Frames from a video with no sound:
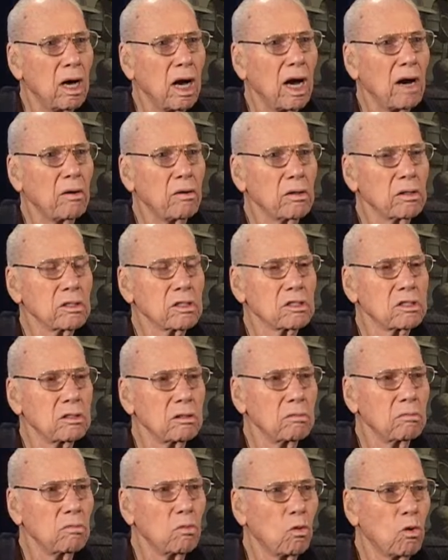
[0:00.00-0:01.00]
I was
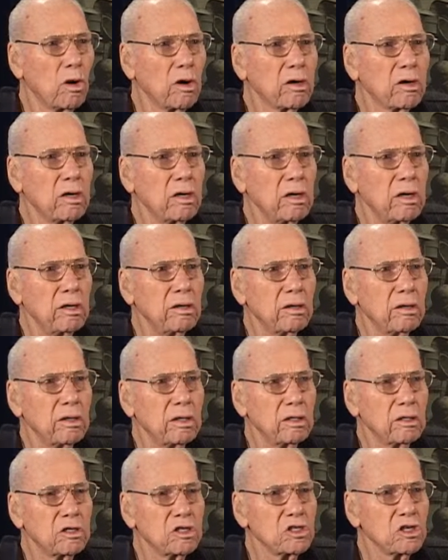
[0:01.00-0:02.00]
uh, working in
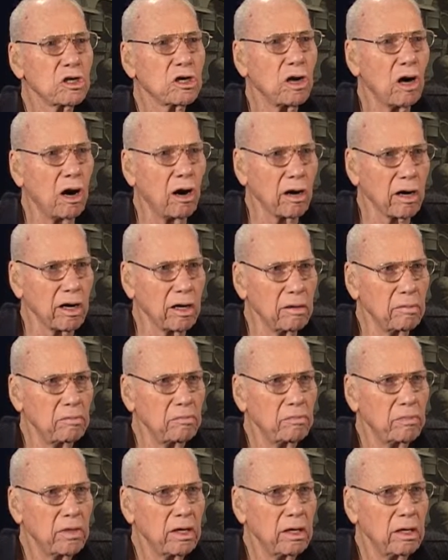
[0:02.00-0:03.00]
uh, Chicago,
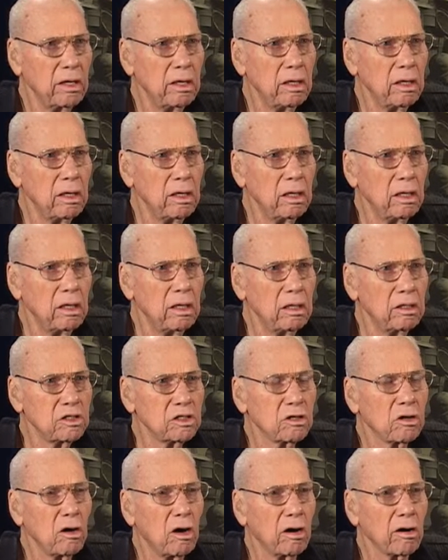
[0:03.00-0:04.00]
mm-hmm.
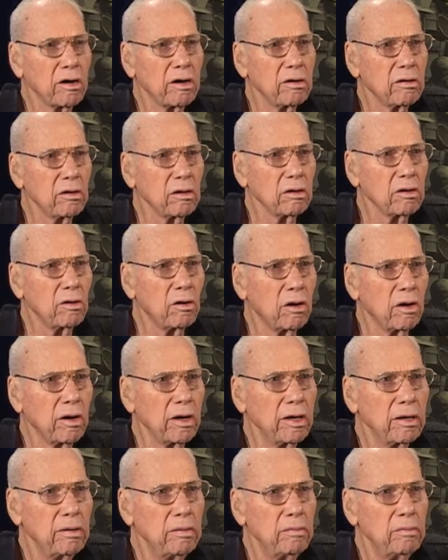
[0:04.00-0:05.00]
Chicago,
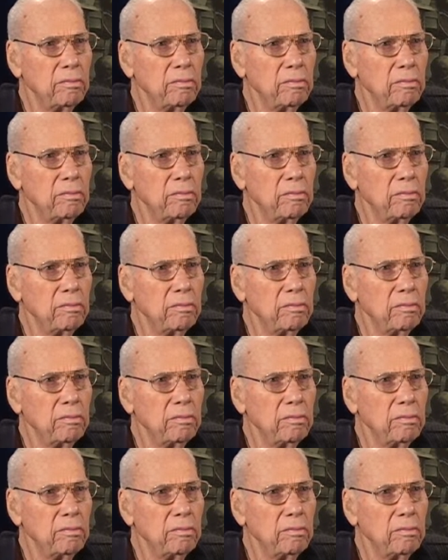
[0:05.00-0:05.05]
Illinois.